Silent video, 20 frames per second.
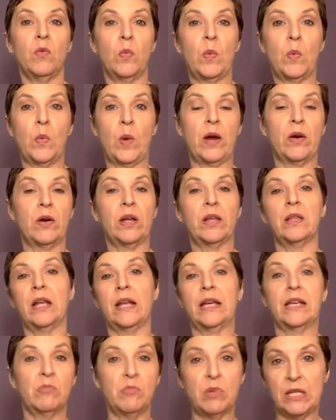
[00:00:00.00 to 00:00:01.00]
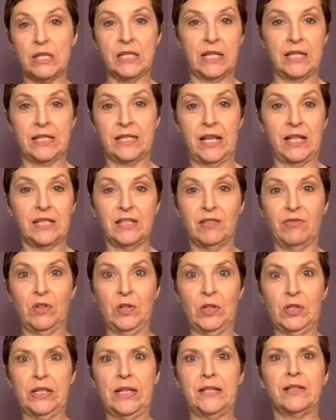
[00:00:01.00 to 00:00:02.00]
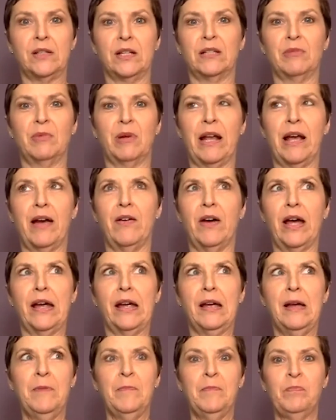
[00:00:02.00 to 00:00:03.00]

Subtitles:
area that I could be successful. And I talked about how I